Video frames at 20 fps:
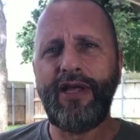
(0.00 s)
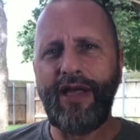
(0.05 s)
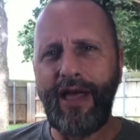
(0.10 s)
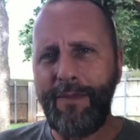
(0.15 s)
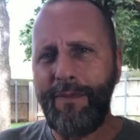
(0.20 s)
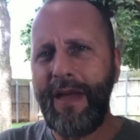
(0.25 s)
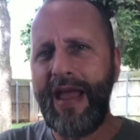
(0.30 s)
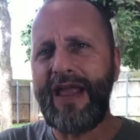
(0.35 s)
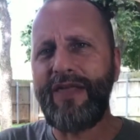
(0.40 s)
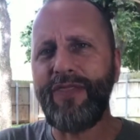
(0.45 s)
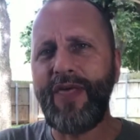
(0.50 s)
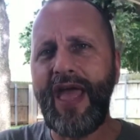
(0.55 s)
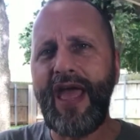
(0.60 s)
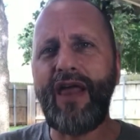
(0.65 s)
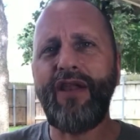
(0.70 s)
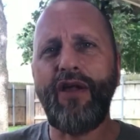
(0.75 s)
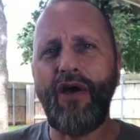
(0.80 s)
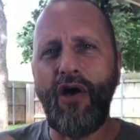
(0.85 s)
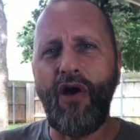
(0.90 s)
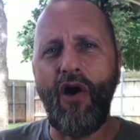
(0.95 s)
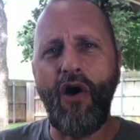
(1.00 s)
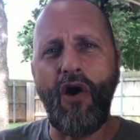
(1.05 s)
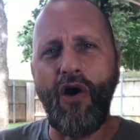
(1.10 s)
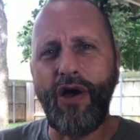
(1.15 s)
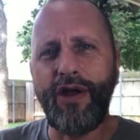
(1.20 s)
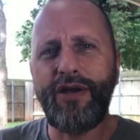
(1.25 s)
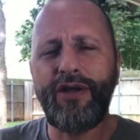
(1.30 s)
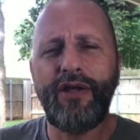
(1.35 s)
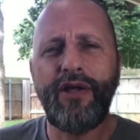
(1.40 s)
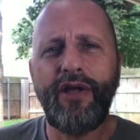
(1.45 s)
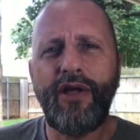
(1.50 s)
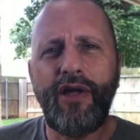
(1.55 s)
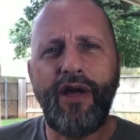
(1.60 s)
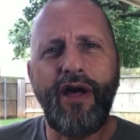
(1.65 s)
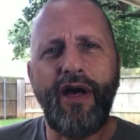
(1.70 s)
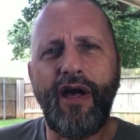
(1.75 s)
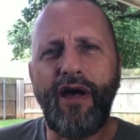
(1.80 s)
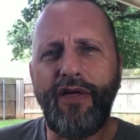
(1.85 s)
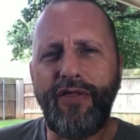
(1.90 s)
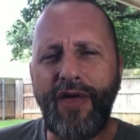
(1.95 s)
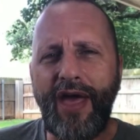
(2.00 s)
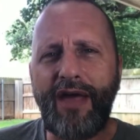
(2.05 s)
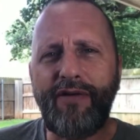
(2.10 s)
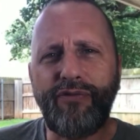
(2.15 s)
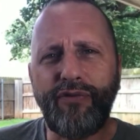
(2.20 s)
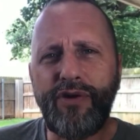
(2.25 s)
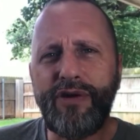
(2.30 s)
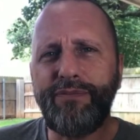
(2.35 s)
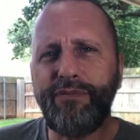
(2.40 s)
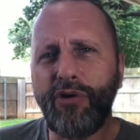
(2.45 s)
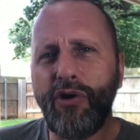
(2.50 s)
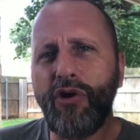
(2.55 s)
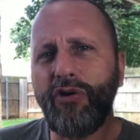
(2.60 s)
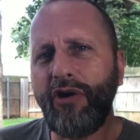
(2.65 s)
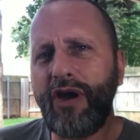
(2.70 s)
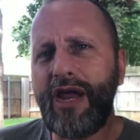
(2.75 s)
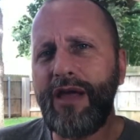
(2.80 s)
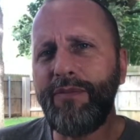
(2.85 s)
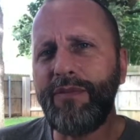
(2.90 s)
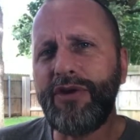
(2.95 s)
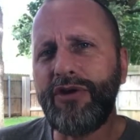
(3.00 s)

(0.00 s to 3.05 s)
I made that on that free program,